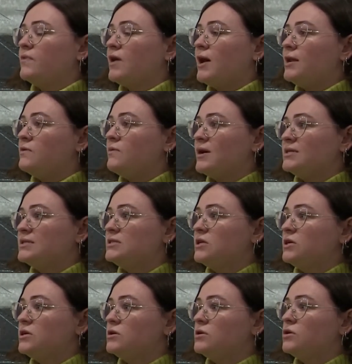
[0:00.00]
Kelly
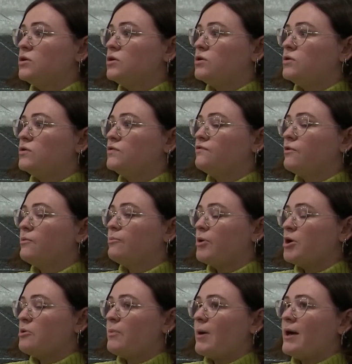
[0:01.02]
Weston, who's from
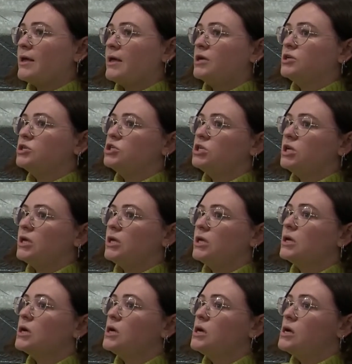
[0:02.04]
Birkbeck, and
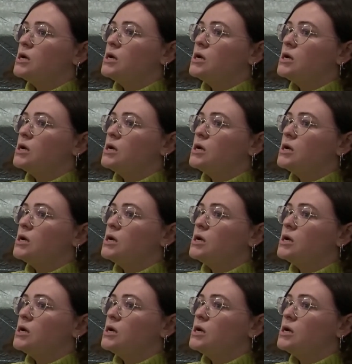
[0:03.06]
she